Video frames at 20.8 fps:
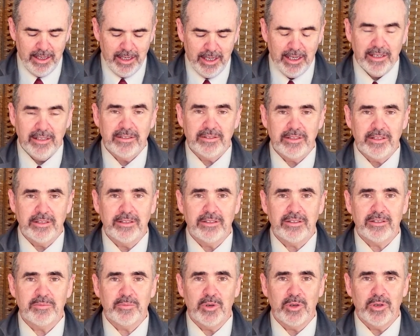It is in the
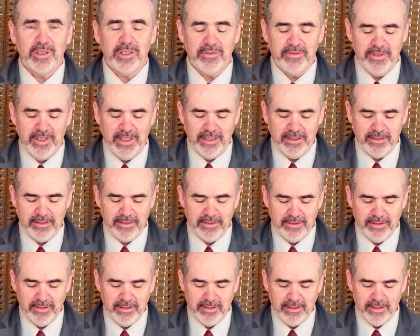small
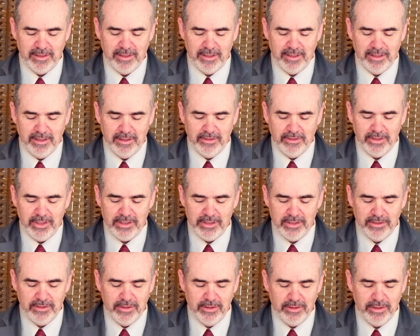events,
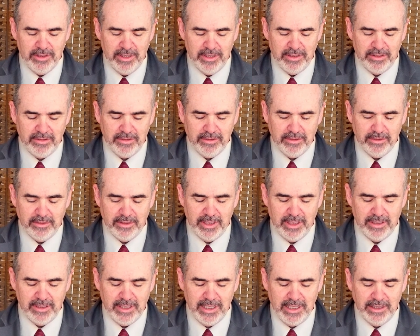such as goodness
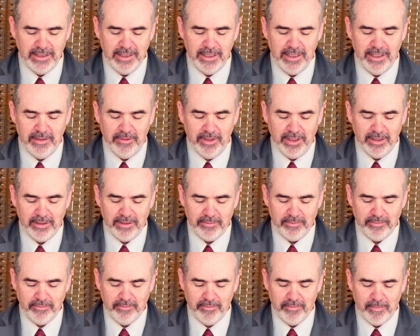in daily living,
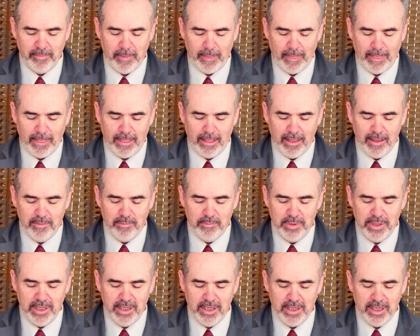
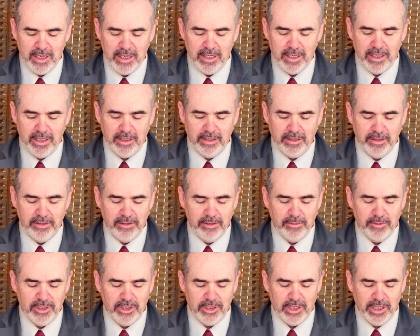being kind
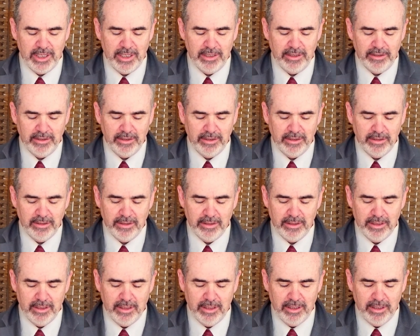to a child,
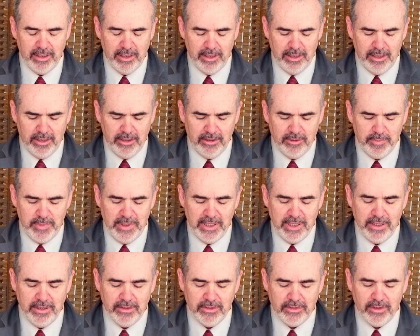
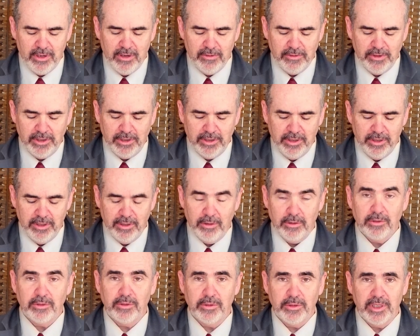speaking softly to
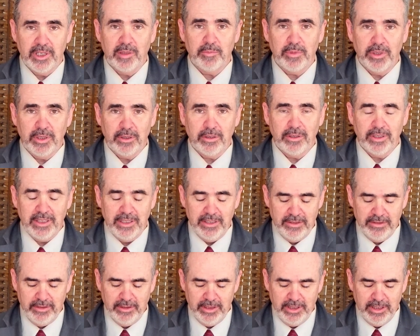those who can be hurt
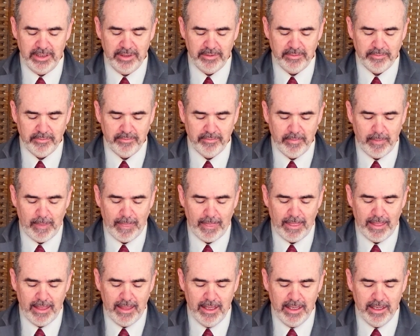easily,
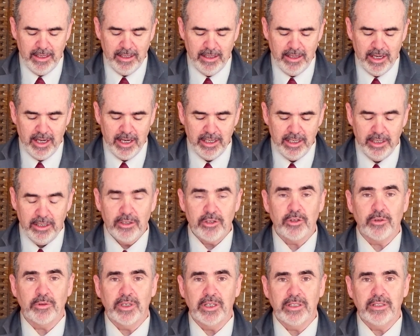
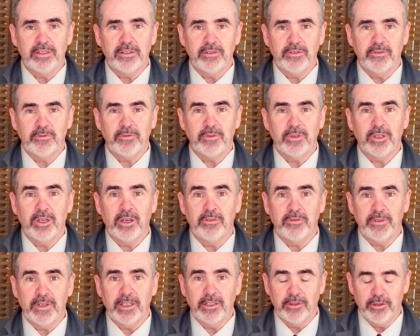non-injury to a
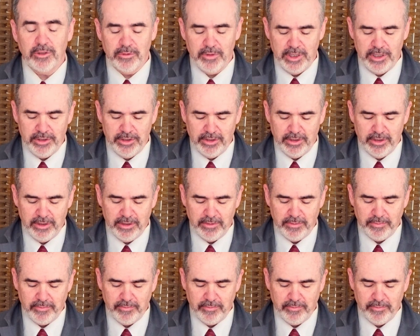fellow creature,